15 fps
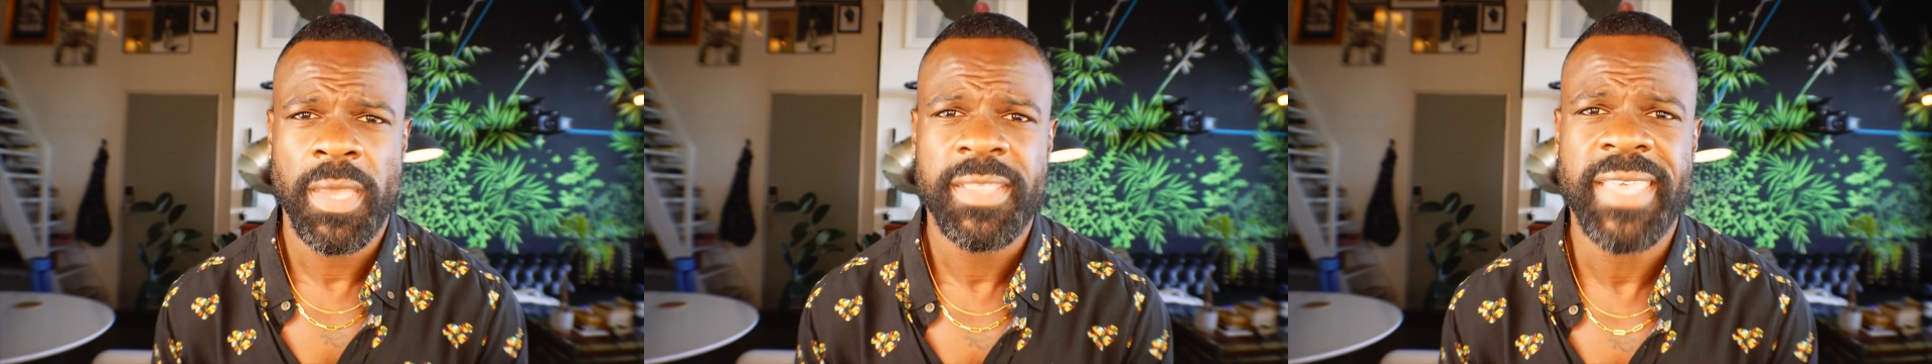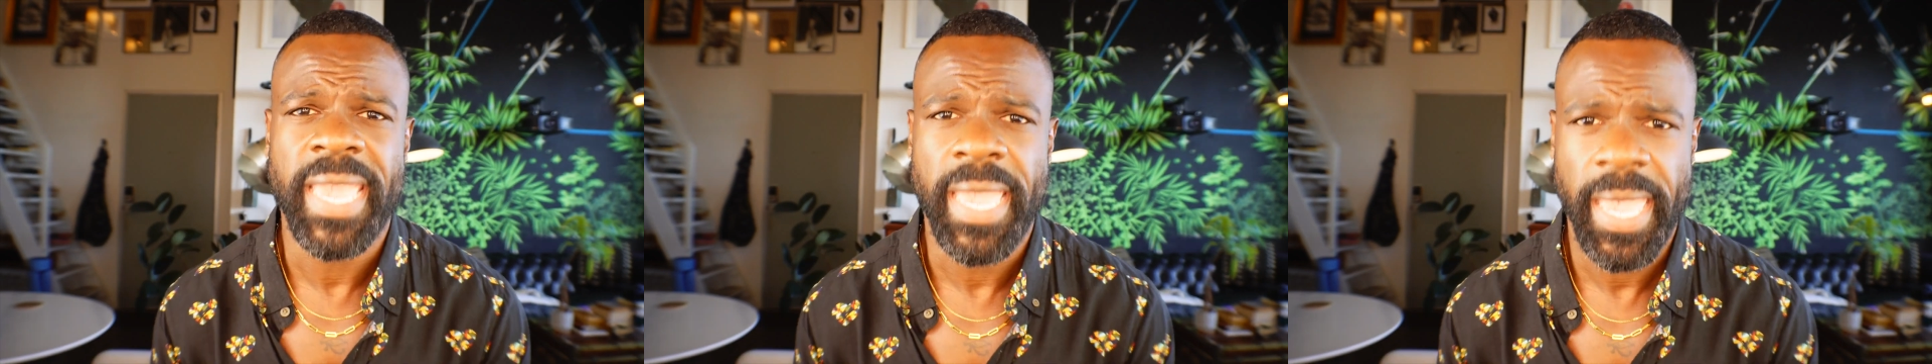
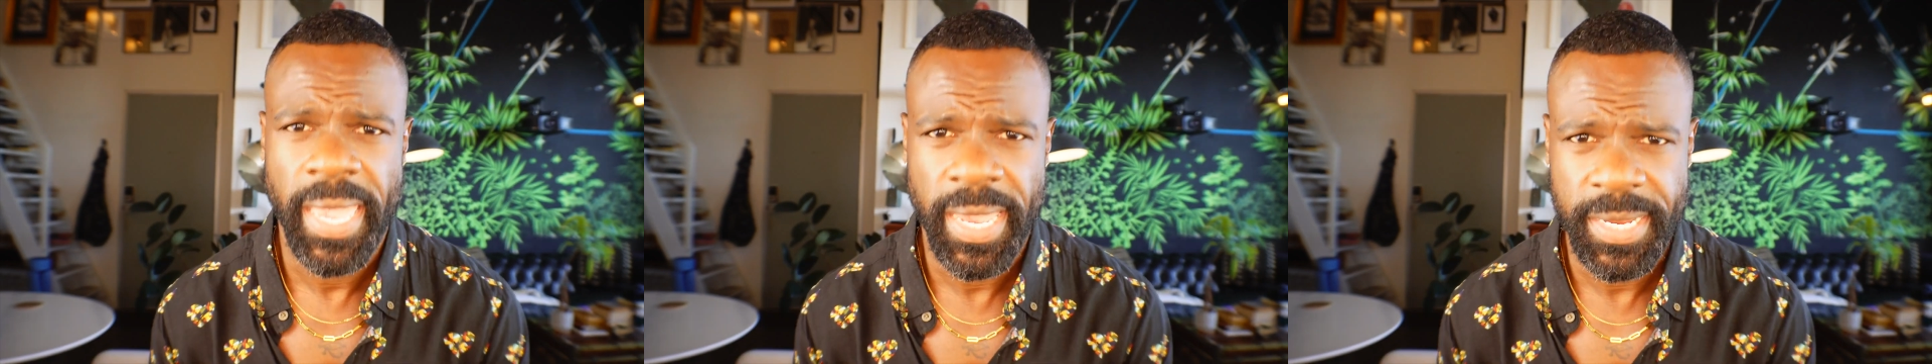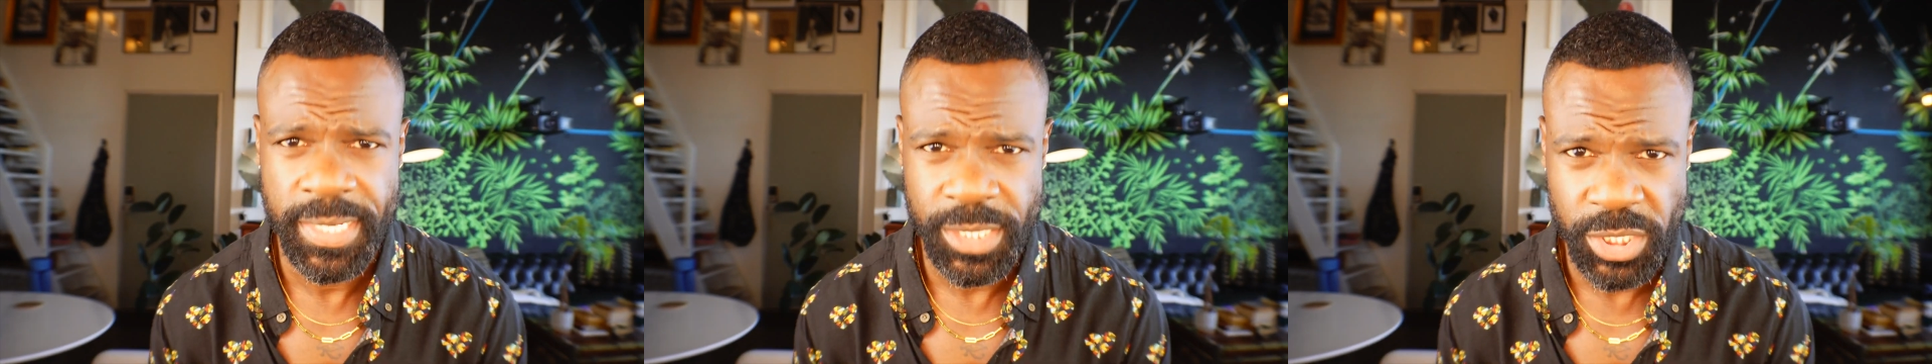They
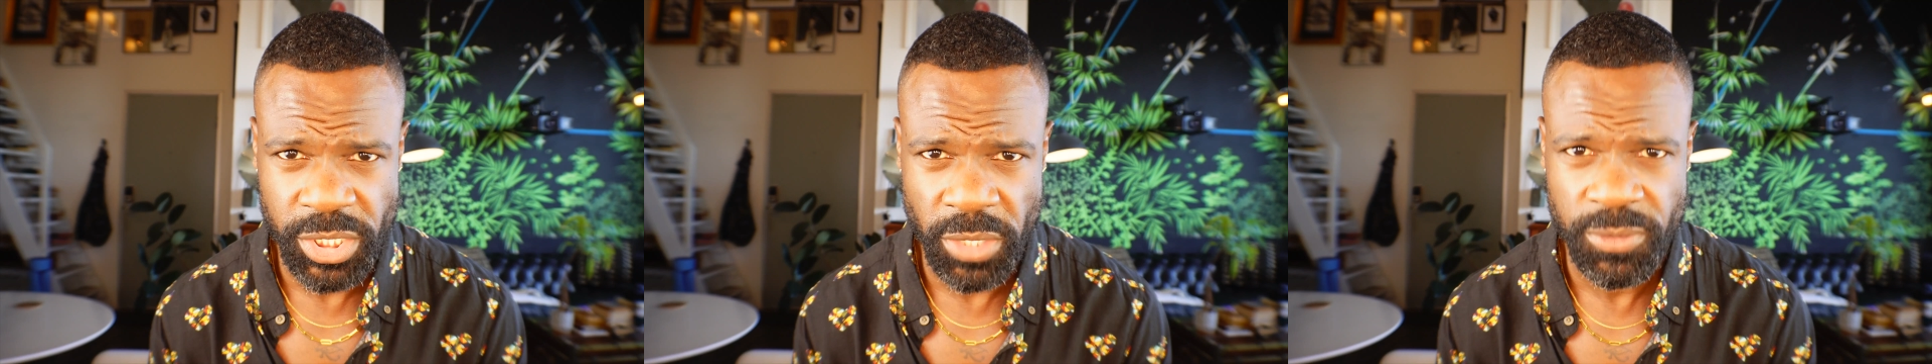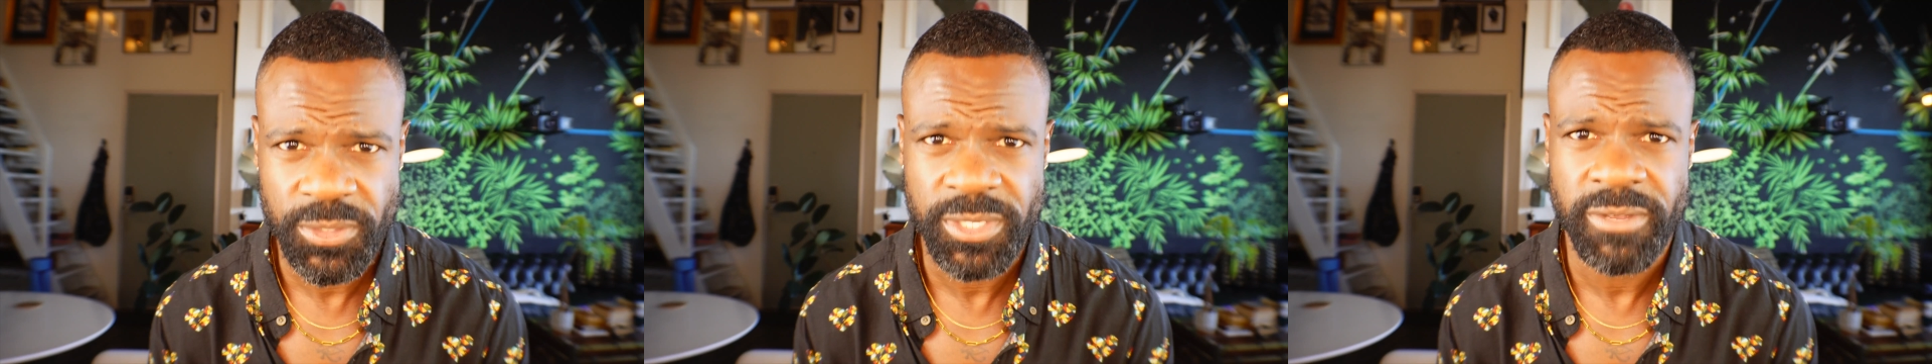hated
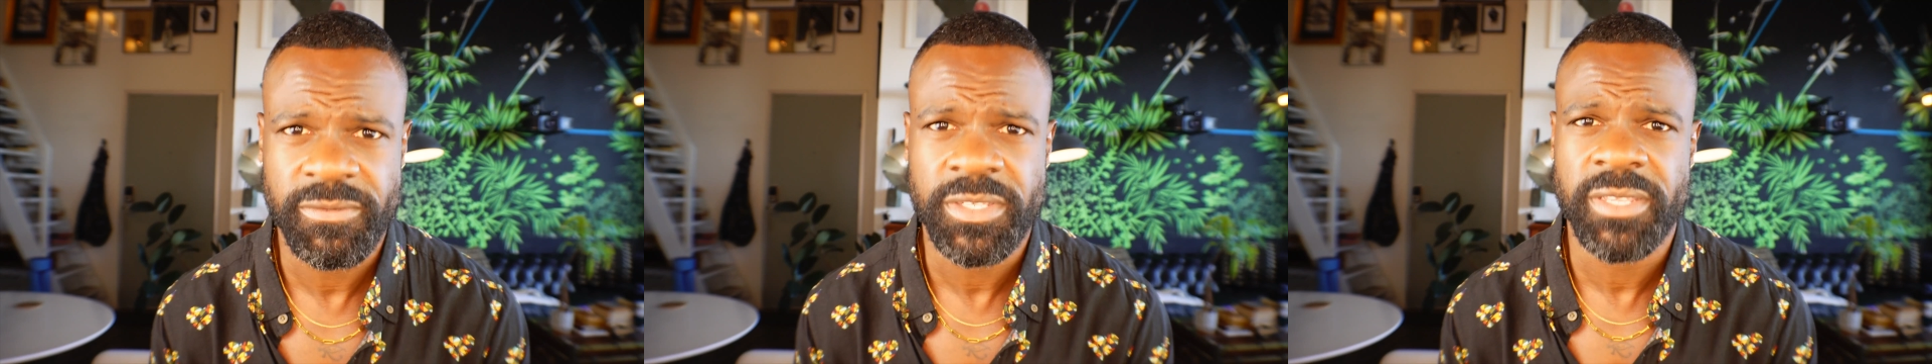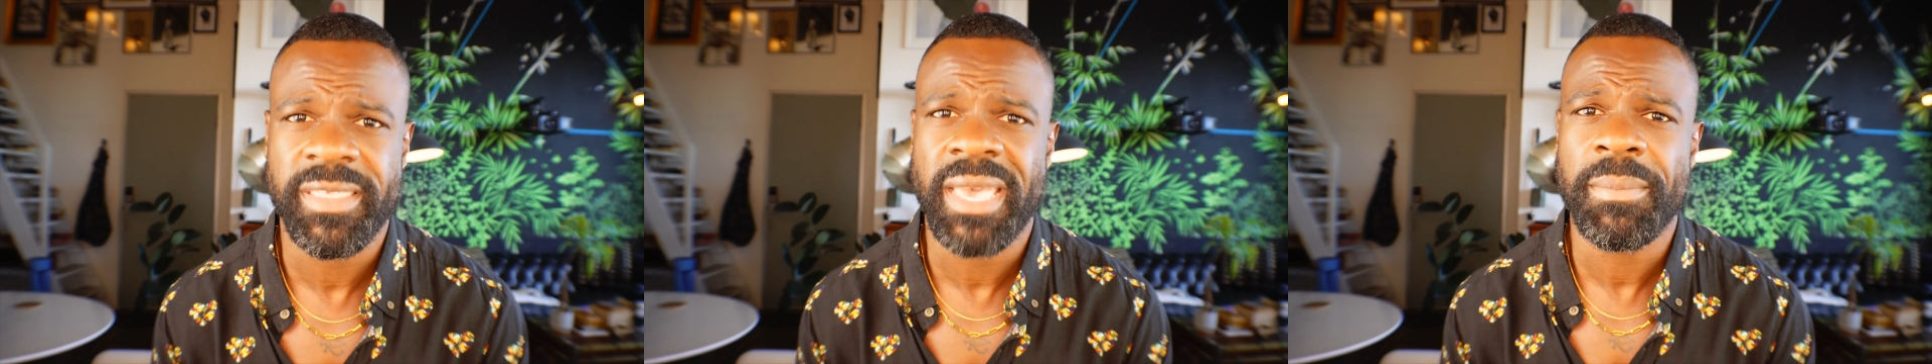Joseph.
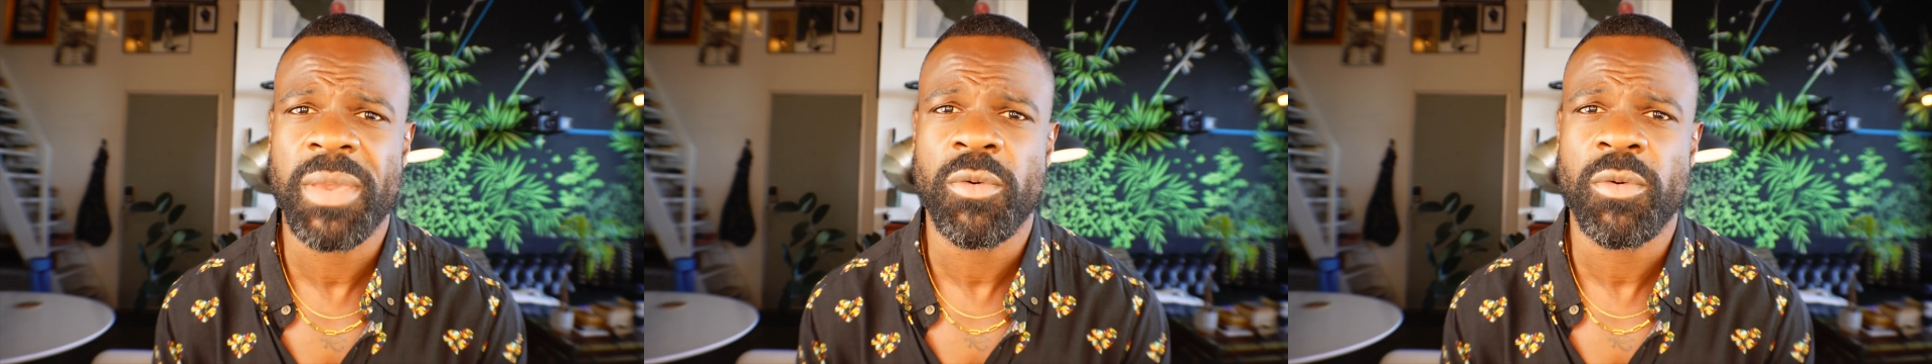To them,